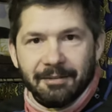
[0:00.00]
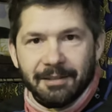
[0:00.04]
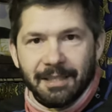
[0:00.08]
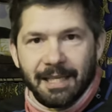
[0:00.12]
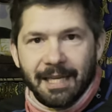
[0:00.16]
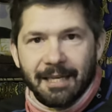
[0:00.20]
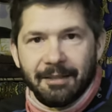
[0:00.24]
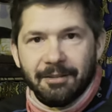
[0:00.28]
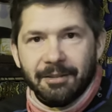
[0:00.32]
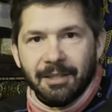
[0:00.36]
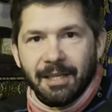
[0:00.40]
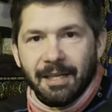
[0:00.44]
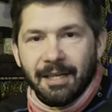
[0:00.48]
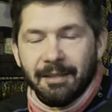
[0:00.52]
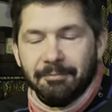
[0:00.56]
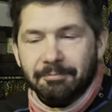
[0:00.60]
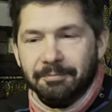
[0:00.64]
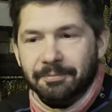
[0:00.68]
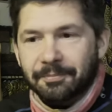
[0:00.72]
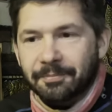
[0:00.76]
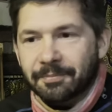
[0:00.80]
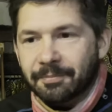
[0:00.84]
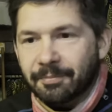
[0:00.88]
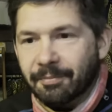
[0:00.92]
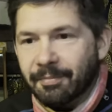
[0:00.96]
out loud
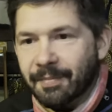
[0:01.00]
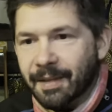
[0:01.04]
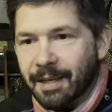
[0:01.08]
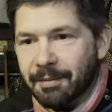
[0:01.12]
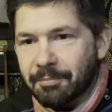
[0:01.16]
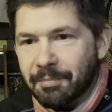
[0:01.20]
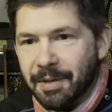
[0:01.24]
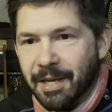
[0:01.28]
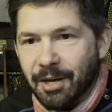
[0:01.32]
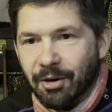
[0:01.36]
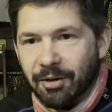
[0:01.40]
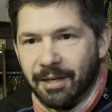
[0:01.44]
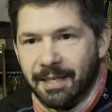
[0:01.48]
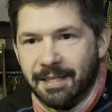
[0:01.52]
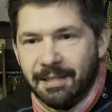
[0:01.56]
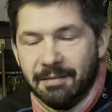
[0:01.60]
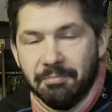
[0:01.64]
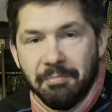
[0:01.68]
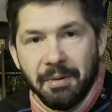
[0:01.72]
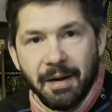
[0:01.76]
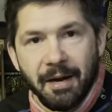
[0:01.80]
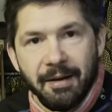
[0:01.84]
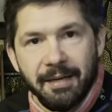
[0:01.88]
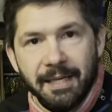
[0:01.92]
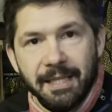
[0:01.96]
um, and be
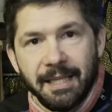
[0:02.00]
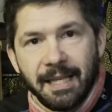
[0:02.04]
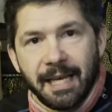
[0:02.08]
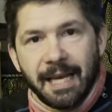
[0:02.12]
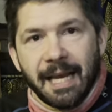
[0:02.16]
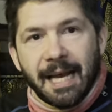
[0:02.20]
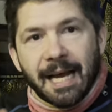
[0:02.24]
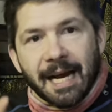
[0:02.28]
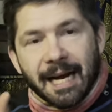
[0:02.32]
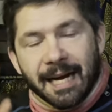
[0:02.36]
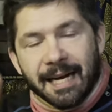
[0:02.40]
honest about it.